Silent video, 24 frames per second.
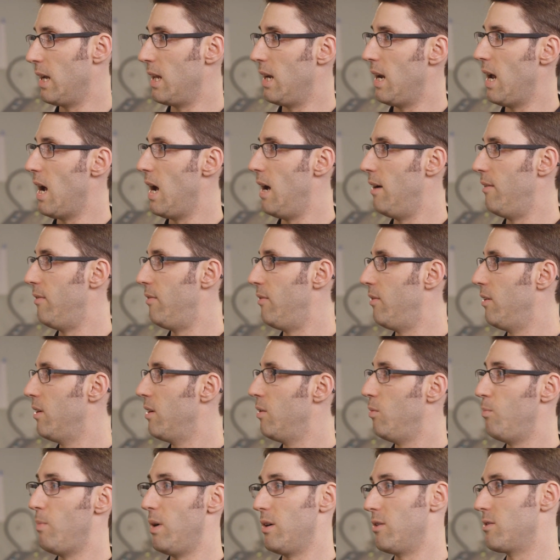can have
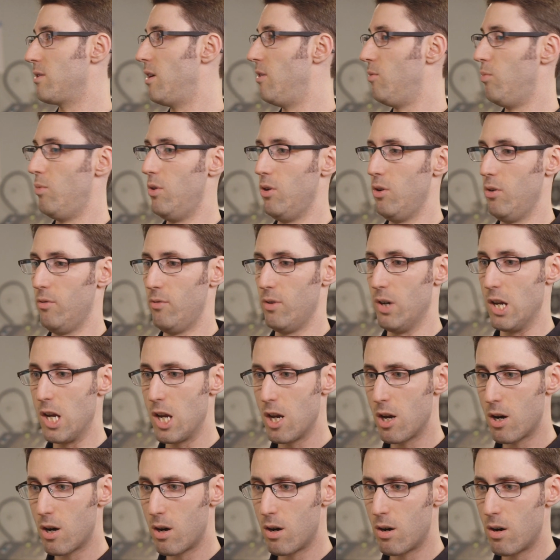Microsoft Word over
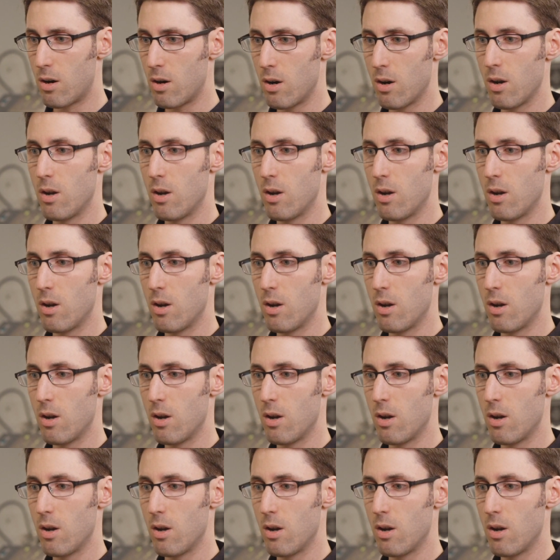here,